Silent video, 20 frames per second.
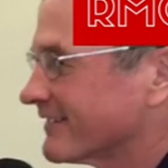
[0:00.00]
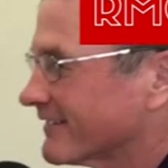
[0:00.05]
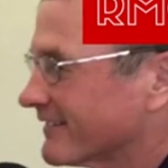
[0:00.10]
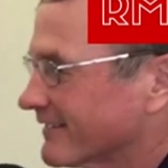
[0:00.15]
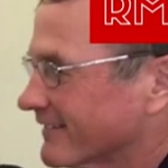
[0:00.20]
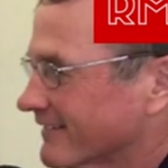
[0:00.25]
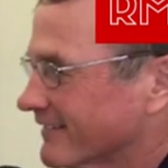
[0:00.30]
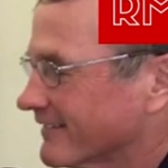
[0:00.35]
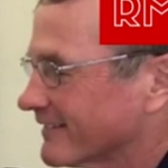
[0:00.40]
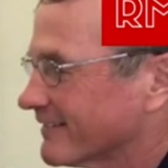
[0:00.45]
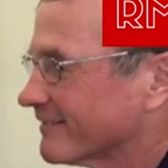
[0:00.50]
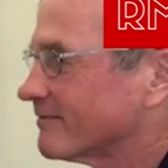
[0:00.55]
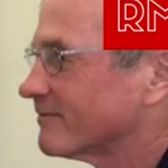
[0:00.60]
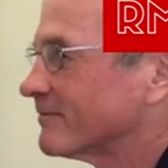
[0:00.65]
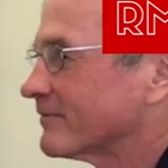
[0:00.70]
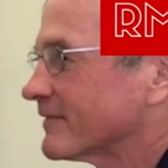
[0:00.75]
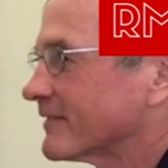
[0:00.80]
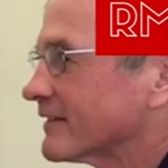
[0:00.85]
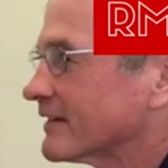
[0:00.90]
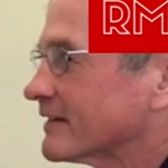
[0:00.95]

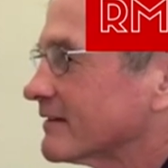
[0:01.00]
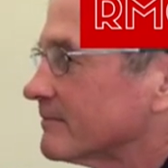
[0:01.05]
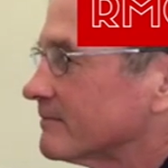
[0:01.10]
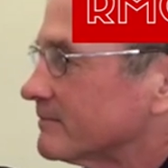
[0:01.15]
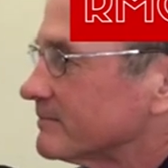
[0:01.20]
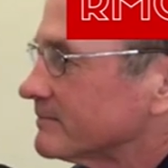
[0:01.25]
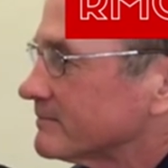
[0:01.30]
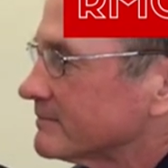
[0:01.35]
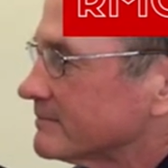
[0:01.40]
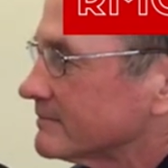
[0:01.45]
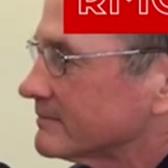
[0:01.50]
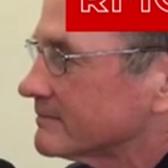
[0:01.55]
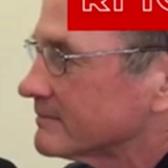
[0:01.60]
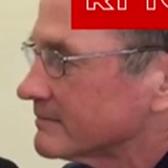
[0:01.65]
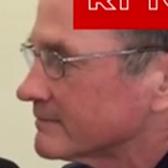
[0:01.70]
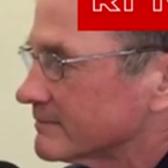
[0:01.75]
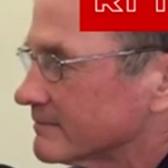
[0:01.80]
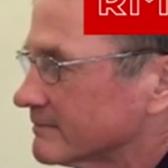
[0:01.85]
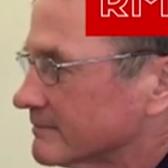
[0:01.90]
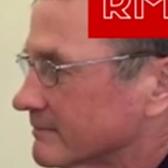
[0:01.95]

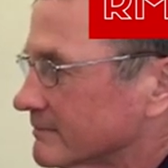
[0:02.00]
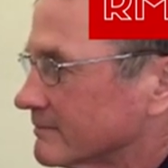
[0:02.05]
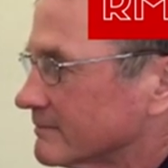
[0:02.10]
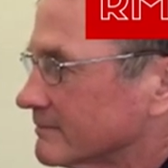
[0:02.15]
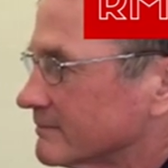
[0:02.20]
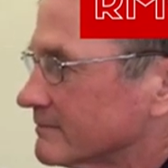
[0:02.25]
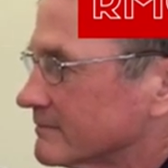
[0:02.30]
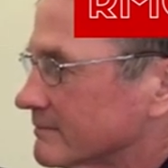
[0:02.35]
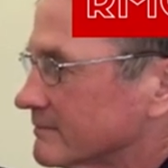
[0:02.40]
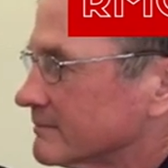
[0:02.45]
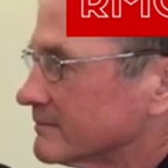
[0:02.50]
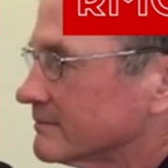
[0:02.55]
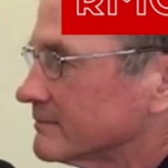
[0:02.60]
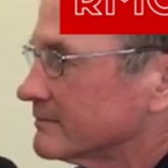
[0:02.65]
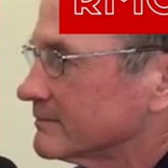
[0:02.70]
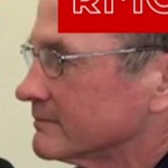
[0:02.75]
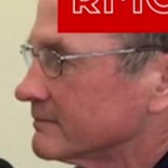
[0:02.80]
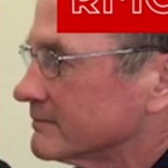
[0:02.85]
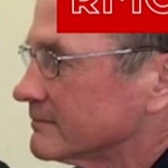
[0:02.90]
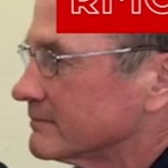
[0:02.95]

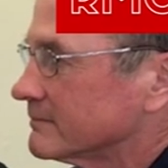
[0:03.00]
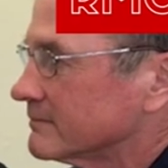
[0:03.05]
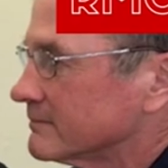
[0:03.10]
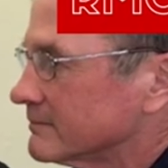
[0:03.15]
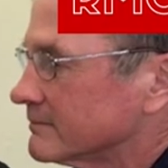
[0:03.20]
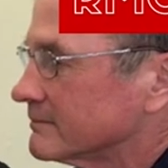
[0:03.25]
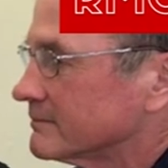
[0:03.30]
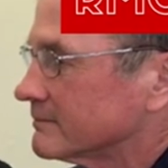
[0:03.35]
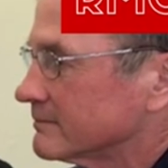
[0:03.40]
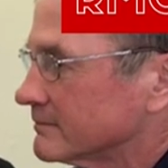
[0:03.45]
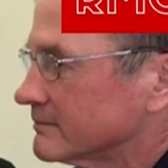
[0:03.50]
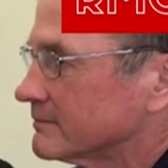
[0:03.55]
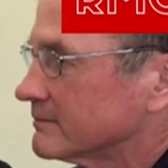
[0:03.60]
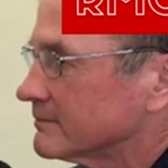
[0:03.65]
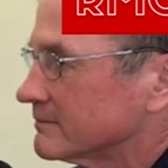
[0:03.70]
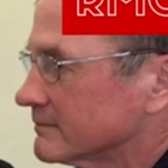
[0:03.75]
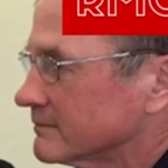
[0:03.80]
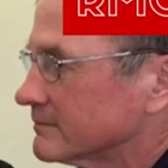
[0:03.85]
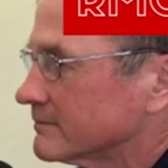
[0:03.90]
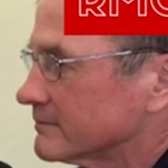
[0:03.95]

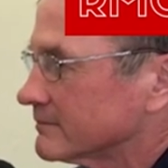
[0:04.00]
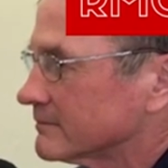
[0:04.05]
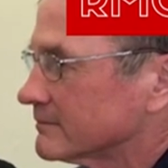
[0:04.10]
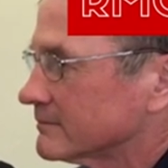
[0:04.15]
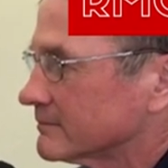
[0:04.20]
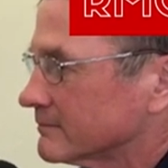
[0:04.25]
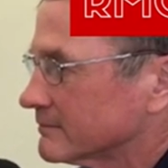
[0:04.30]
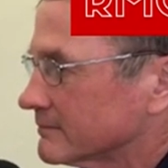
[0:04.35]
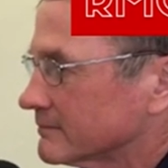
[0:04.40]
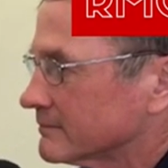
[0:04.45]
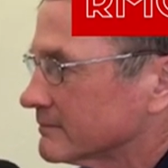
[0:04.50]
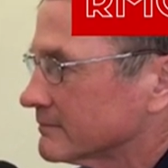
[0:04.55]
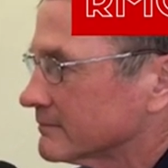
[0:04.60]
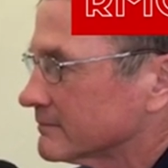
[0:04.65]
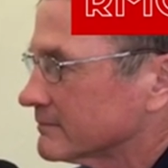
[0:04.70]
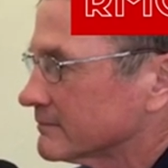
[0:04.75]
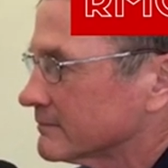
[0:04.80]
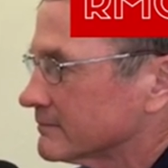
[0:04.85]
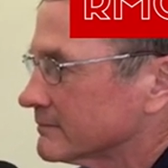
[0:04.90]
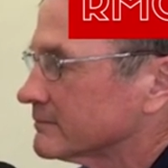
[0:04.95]

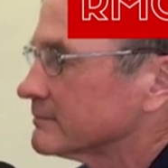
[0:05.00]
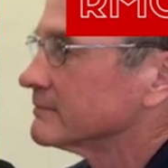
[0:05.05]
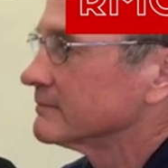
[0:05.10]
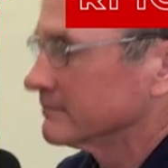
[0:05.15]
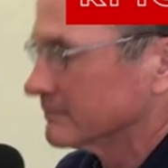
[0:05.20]
This person isn't speaking.